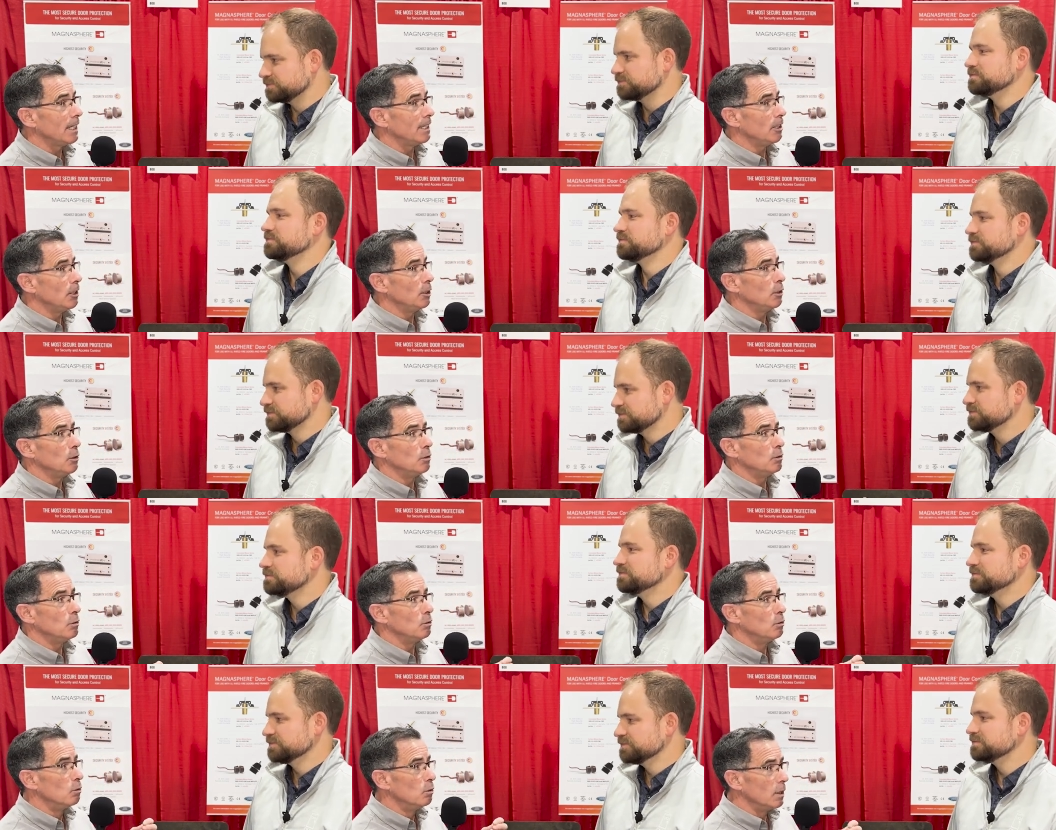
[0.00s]
Speaker 1: and you
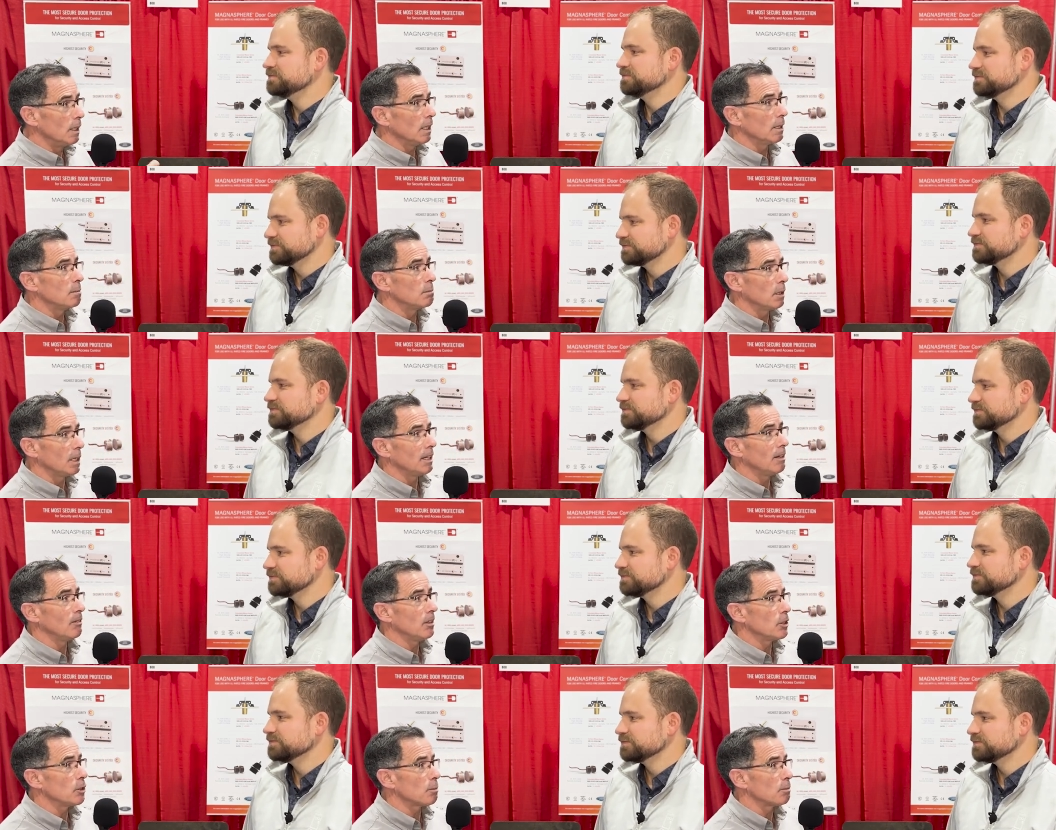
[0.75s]
really
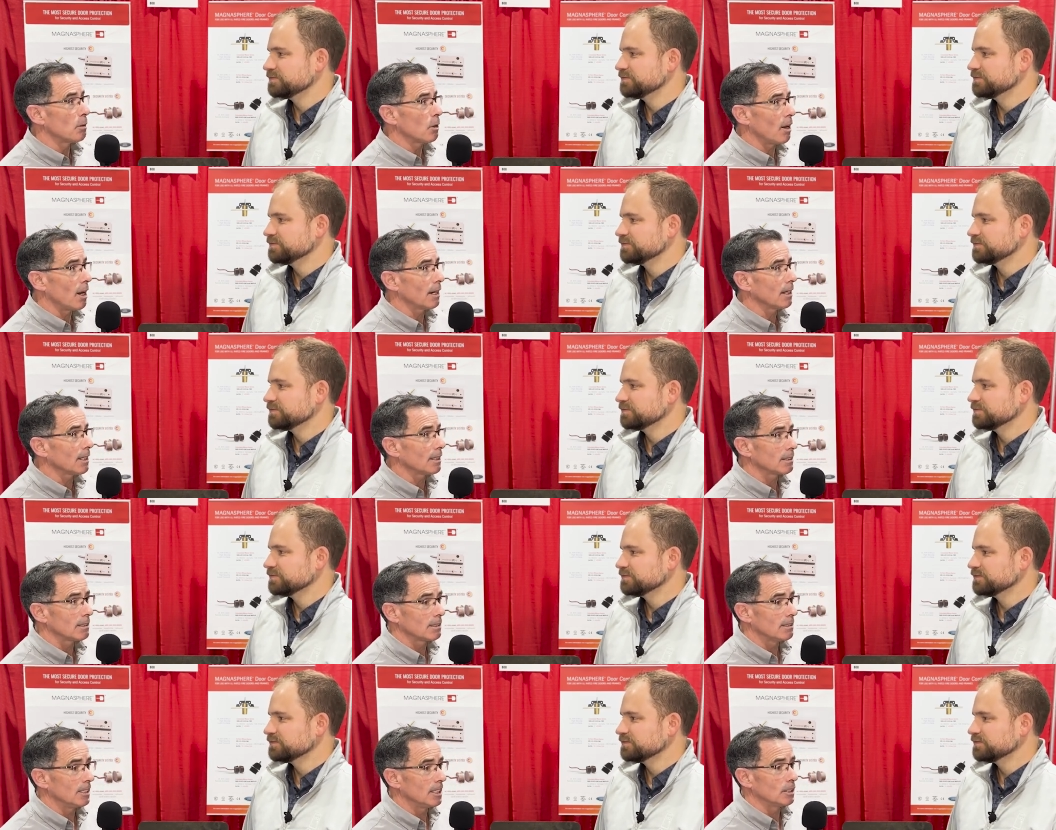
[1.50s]
believe in your
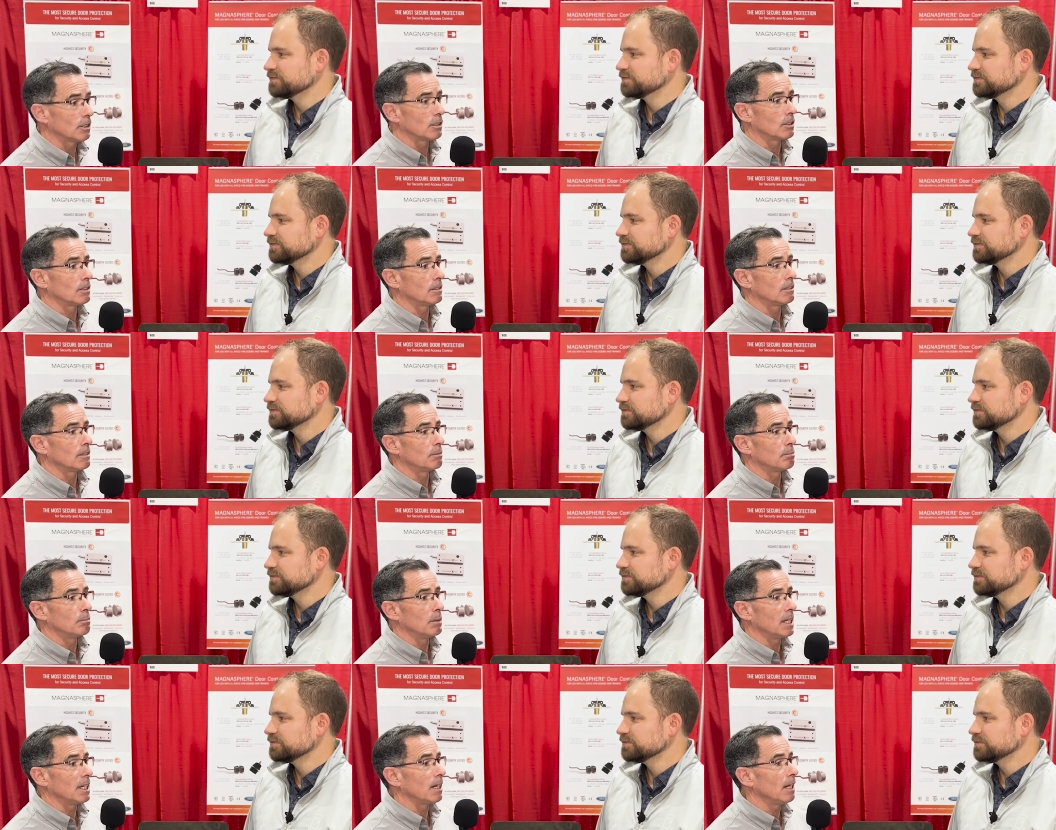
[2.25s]
product, it
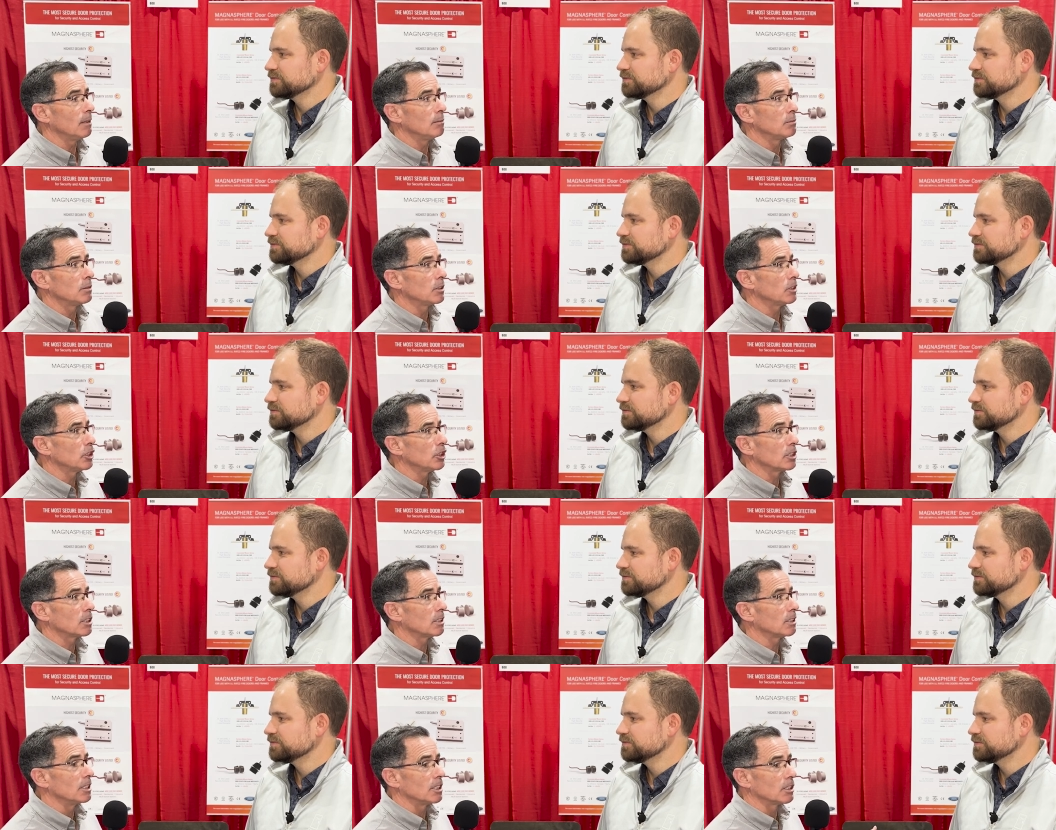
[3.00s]
becomes
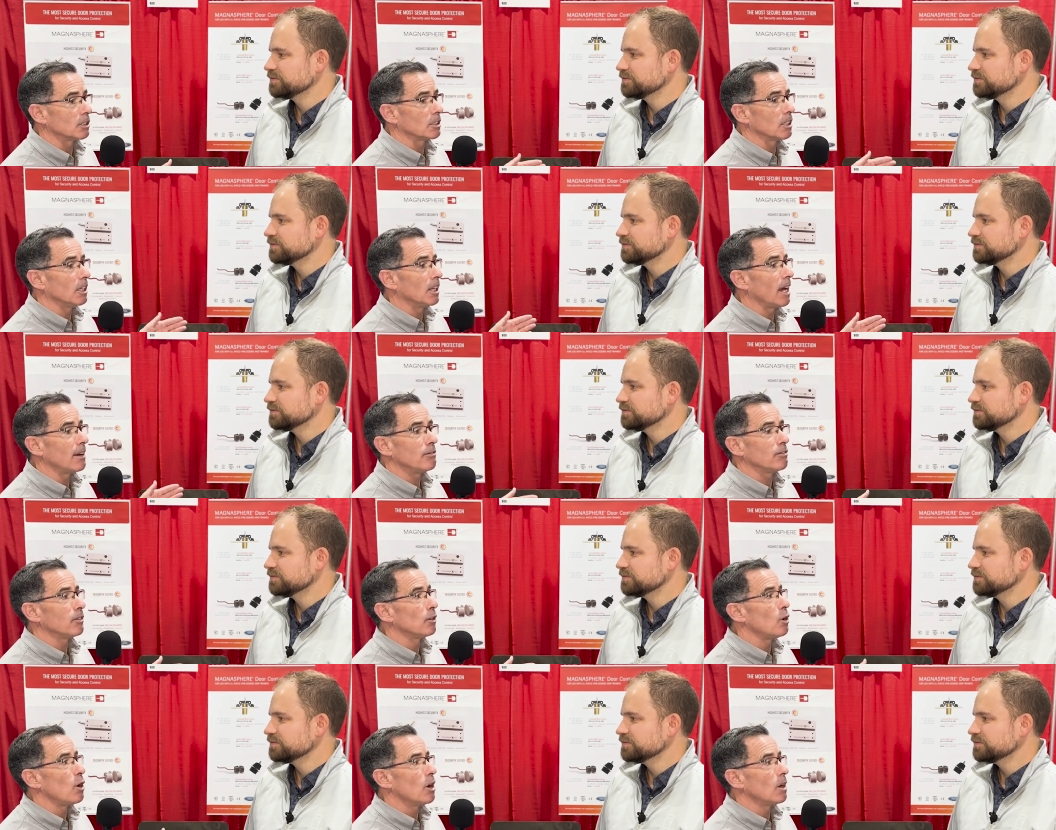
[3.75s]
just this
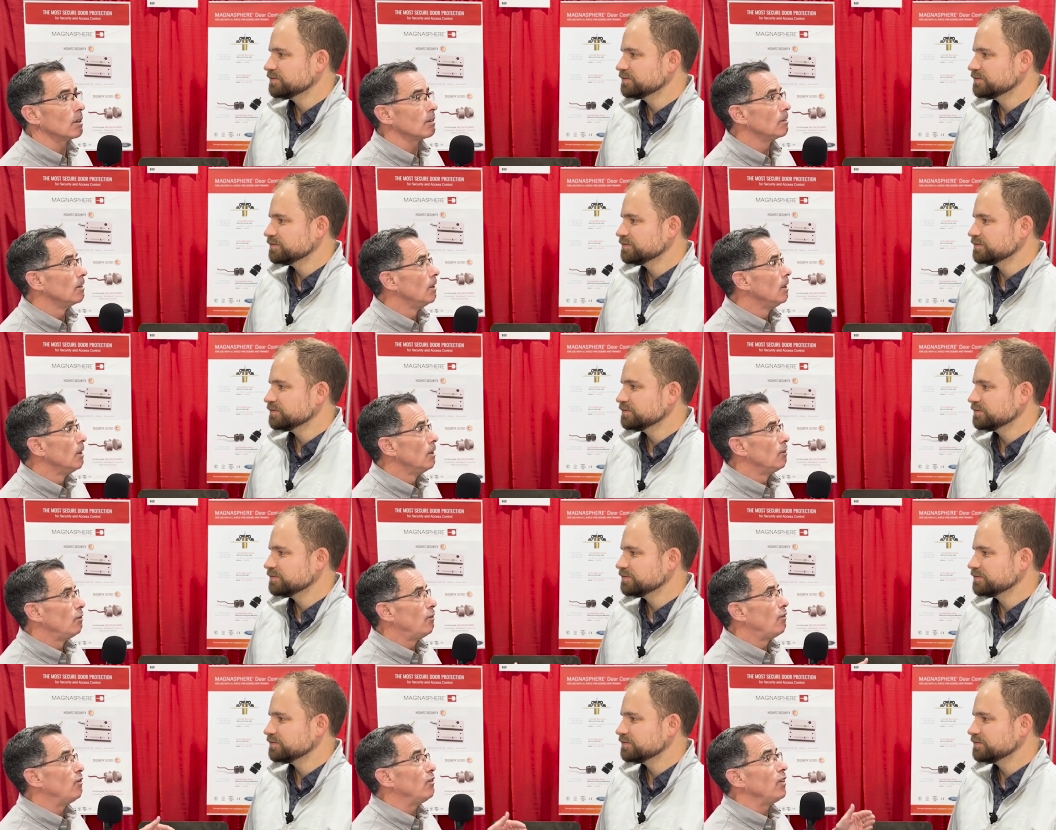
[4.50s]
lifelong
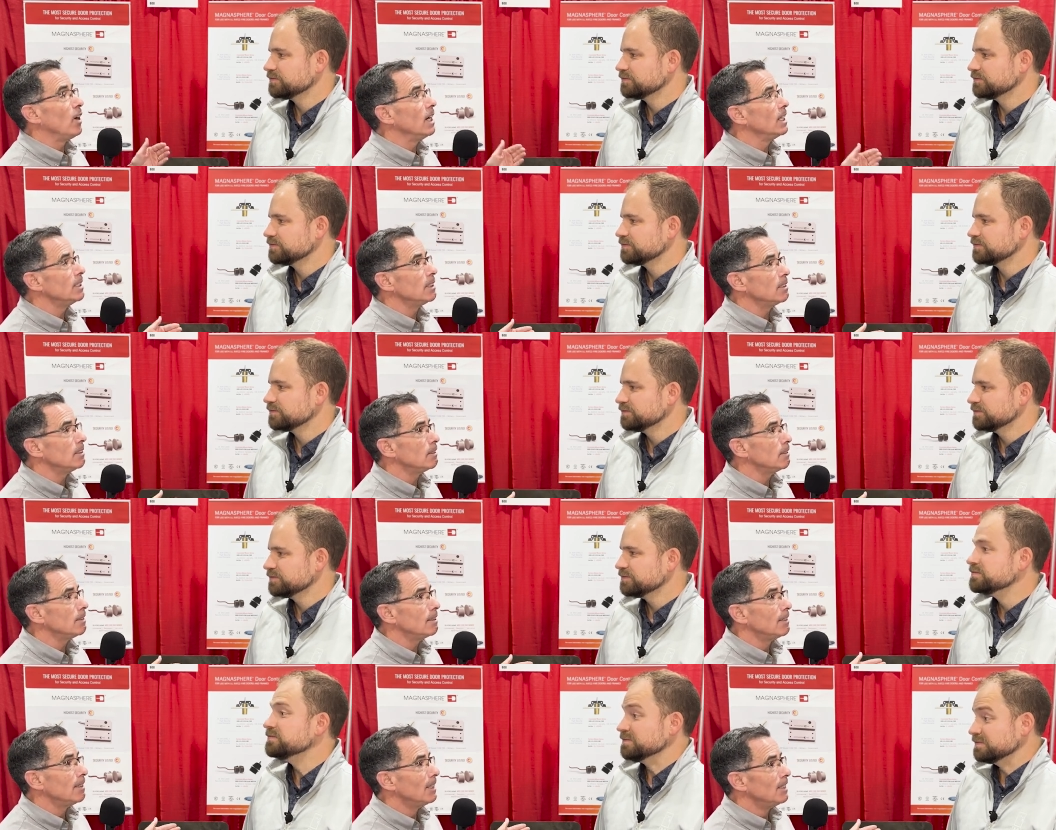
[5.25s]
fun
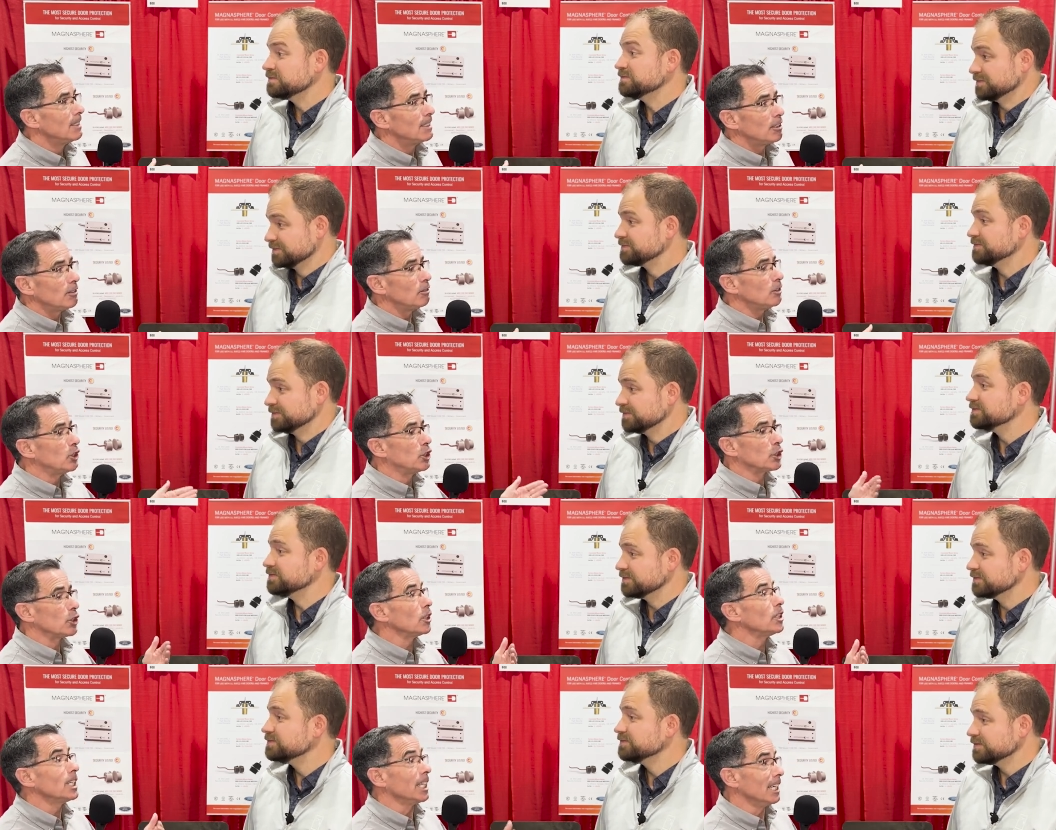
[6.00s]

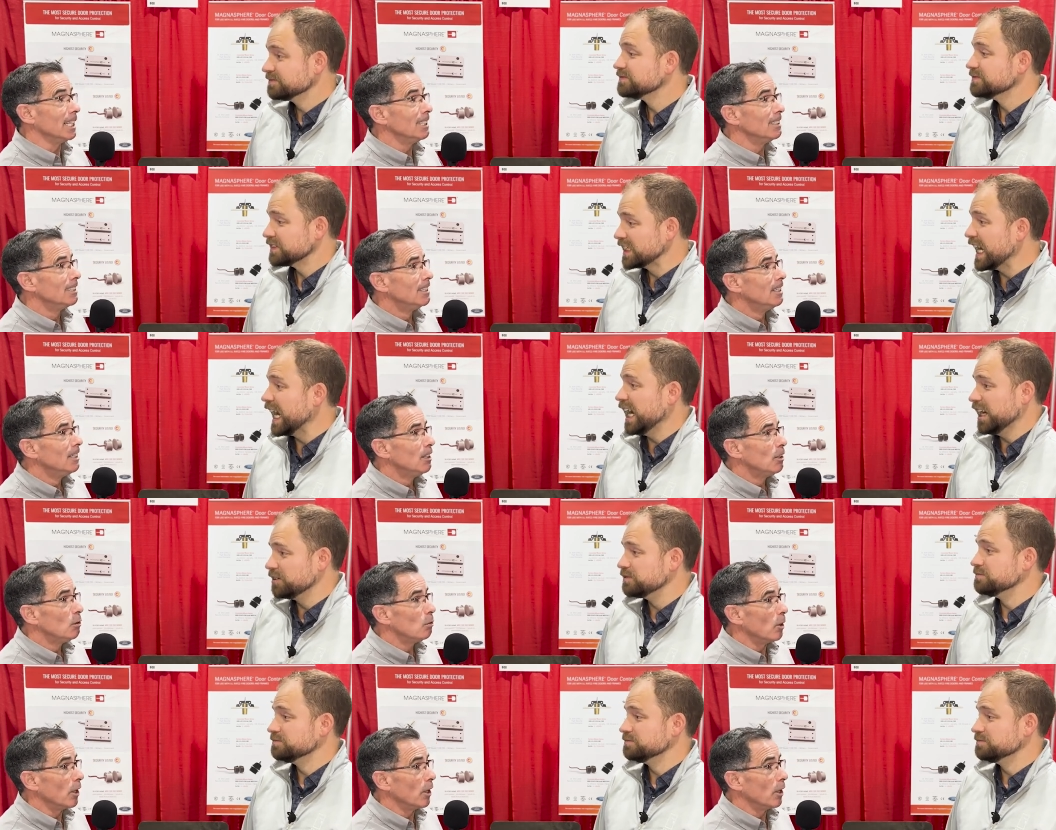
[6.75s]
journey yeah.